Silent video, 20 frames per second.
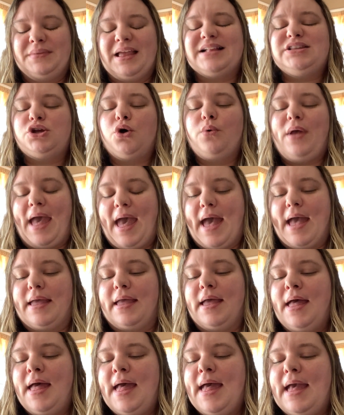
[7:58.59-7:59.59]
It's okay.
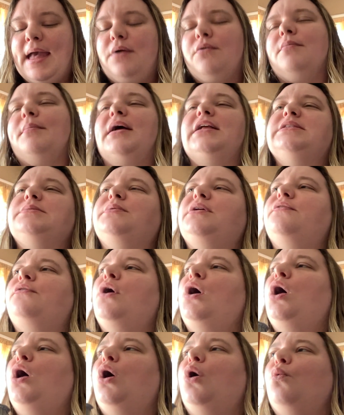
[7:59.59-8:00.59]
It reminds me of,
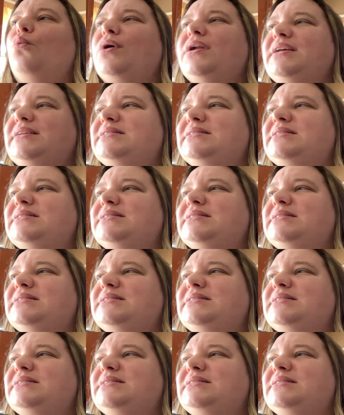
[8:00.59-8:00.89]
what